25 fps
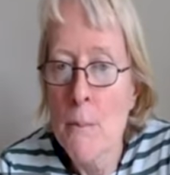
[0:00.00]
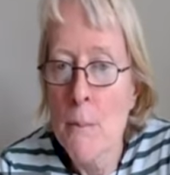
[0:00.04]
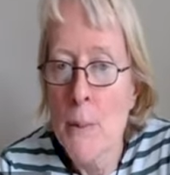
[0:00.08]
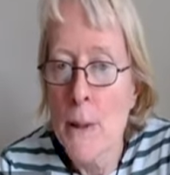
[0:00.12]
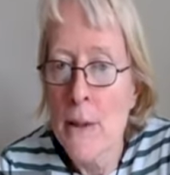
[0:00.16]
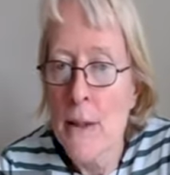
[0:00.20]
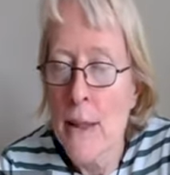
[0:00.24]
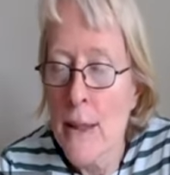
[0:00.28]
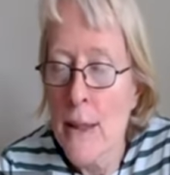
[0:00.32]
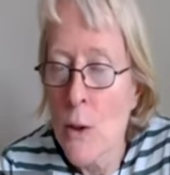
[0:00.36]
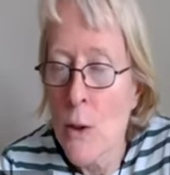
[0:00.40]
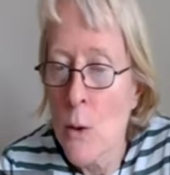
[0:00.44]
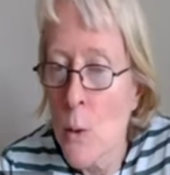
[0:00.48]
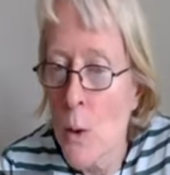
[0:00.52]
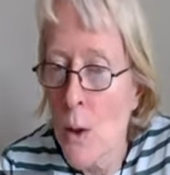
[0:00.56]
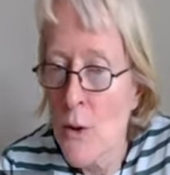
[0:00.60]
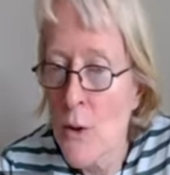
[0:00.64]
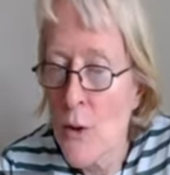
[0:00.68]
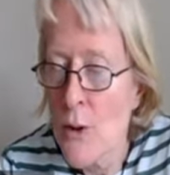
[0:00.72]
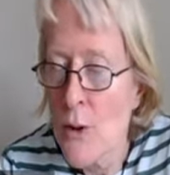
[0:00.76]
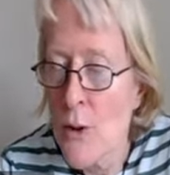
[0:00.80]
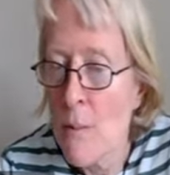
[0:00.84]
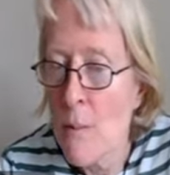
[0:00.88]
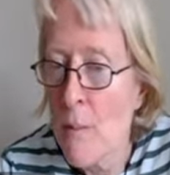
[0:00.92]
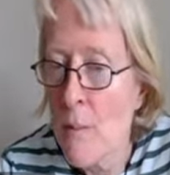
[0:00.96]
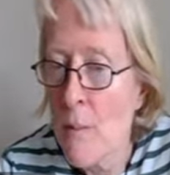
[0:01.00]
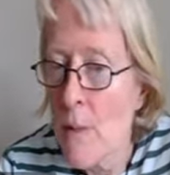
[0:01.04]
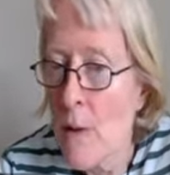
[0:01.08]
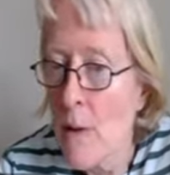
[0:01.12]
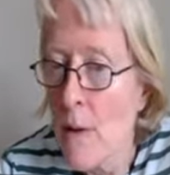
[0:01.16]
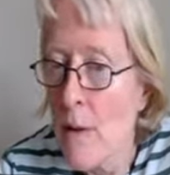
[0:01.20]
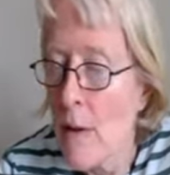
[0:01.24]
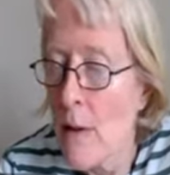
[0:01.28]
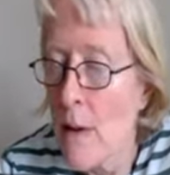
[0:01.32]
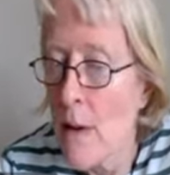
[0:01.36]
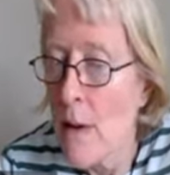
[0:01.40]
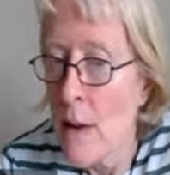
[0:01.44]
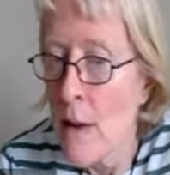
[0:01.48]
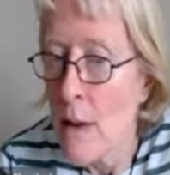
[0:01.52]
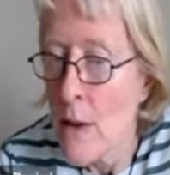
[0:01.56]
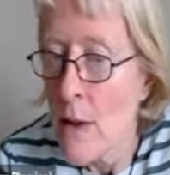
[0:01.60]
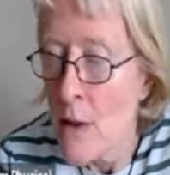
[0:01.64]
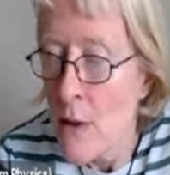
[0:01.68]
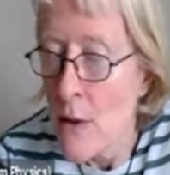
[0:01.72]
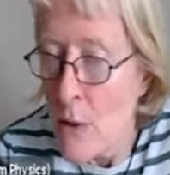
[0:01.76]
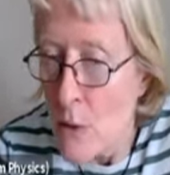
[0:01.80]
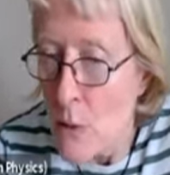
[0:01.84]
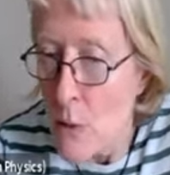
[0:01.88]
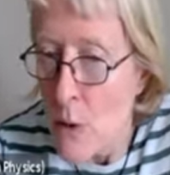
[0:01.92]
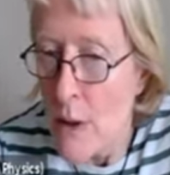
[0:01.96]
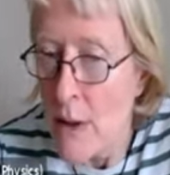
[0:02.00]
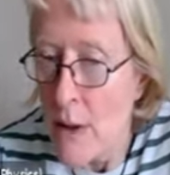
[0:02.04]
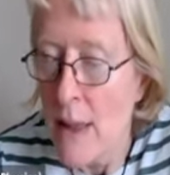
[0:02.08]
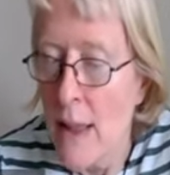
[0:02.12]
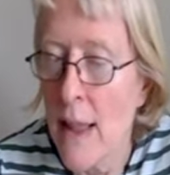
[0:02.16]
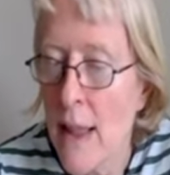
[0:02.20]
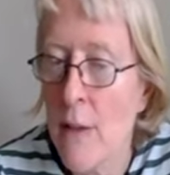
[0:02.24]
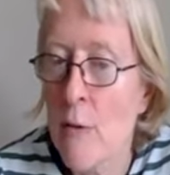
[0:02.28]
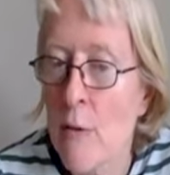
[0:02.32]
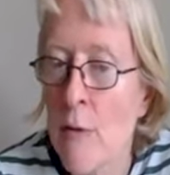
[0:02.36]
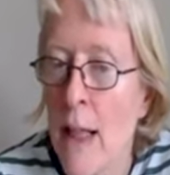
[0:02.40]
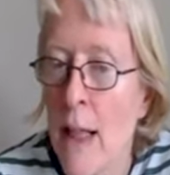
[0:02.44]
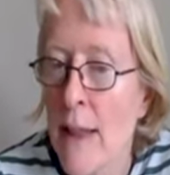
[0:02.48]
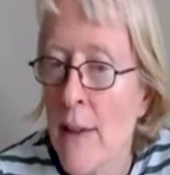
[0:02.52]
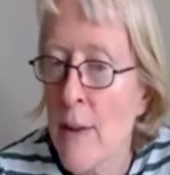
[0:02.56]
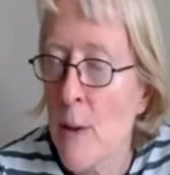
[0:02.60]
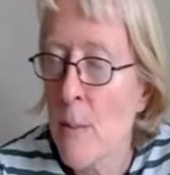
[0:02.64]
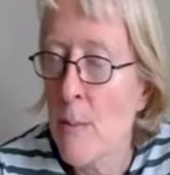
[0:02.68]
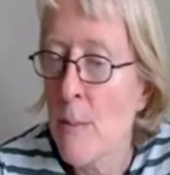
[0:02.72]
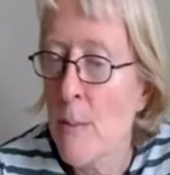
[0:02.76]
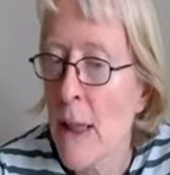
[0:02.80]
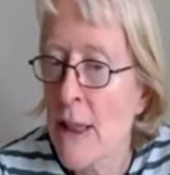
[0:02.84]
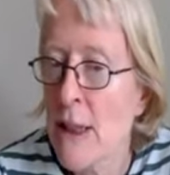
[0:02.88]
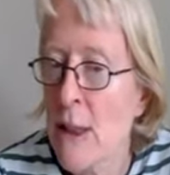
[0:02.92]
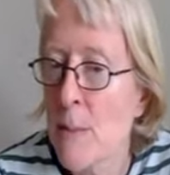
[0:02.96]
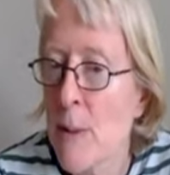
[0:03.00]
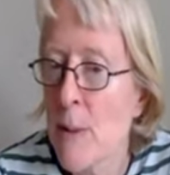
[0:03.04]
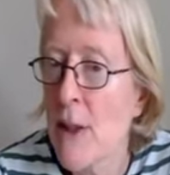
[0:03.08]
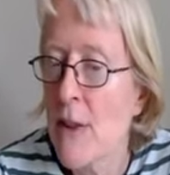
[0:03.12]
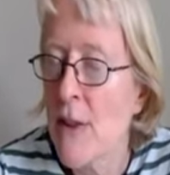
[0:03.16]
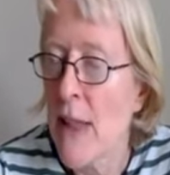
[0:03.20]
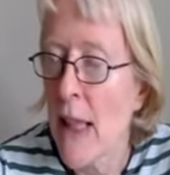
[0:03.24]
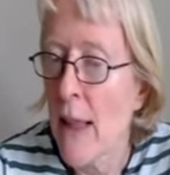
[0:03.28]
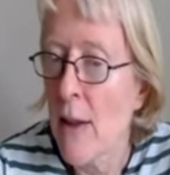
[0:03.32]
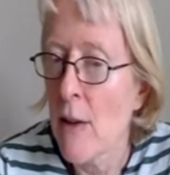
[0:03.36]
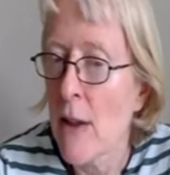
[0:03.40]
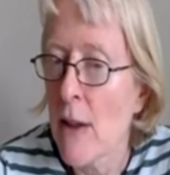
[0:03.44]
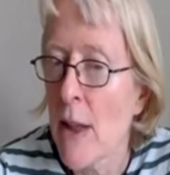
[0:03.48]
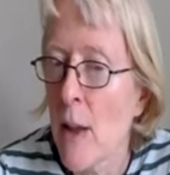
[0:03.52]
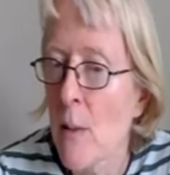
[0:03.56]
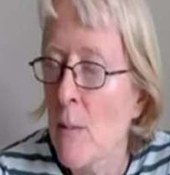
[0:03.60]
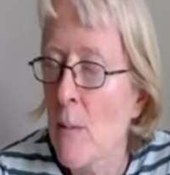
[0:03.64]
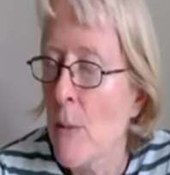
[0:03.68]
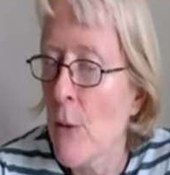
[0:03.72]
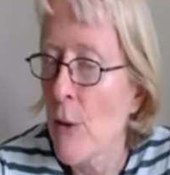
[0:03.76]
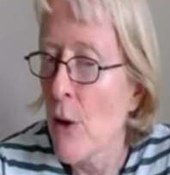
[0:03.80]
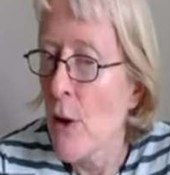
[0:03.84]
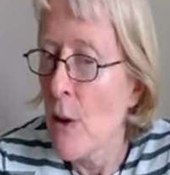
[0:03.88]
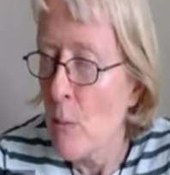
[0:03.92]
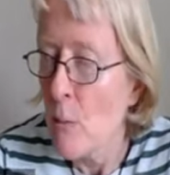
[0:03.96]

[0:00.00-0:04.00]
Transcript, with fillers: but in quantum, you can get random measurement outcomes.